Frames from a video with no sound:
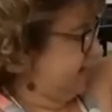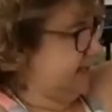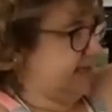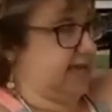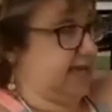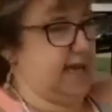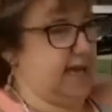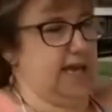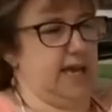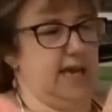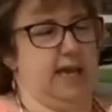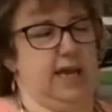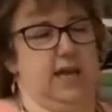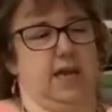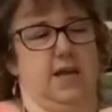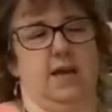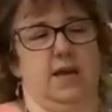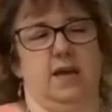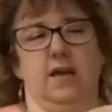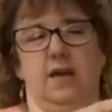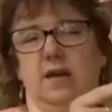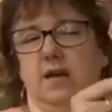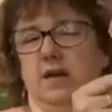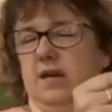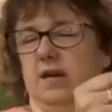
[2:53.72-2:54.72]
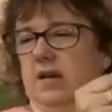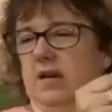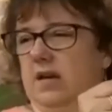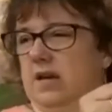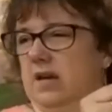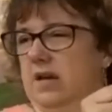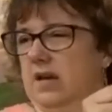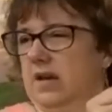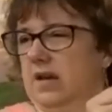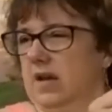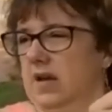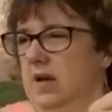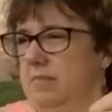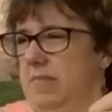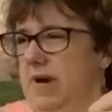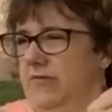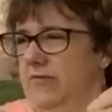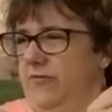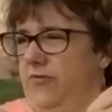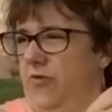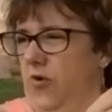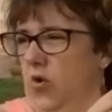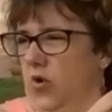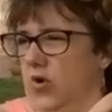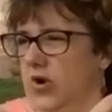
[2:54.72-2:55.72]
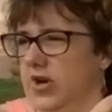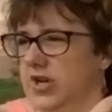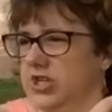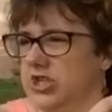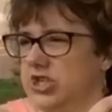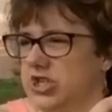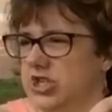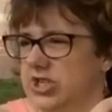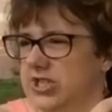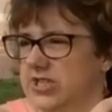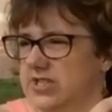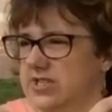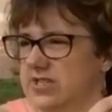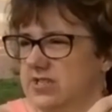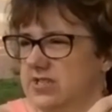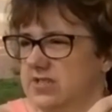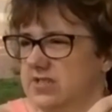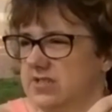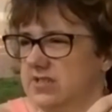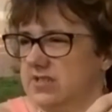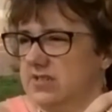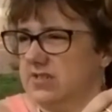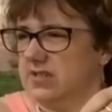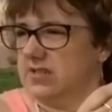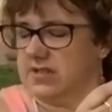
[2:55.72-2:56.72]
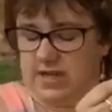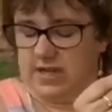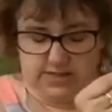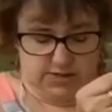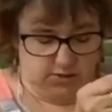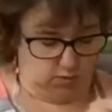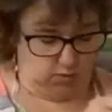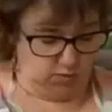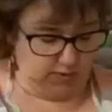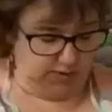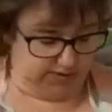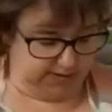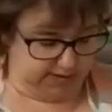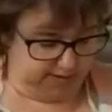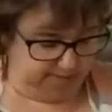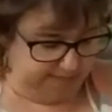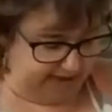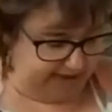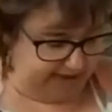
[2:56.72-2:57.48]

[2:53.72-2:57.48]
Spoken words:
say, 4 inches. Doesn't really